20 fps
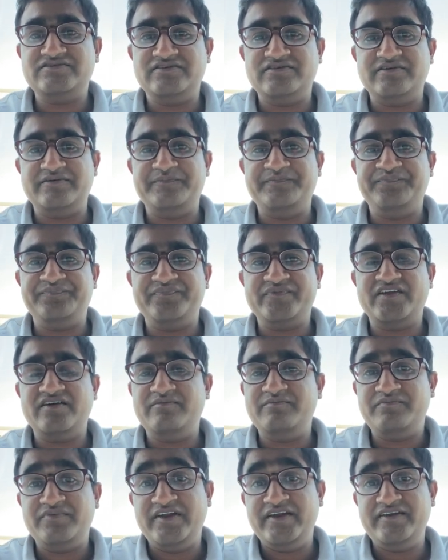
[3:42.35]

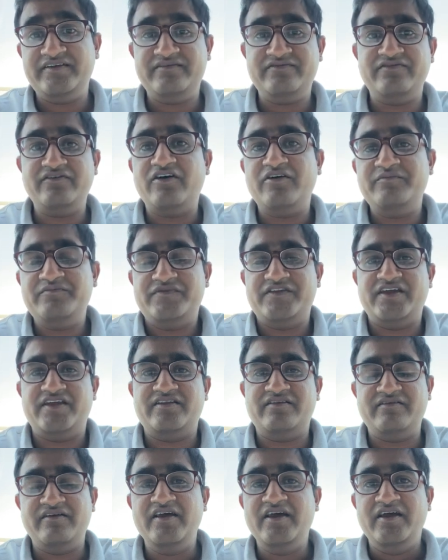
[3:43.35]
complete form,
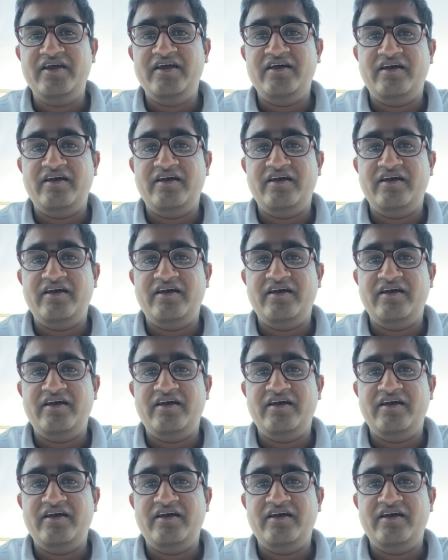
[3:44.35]
then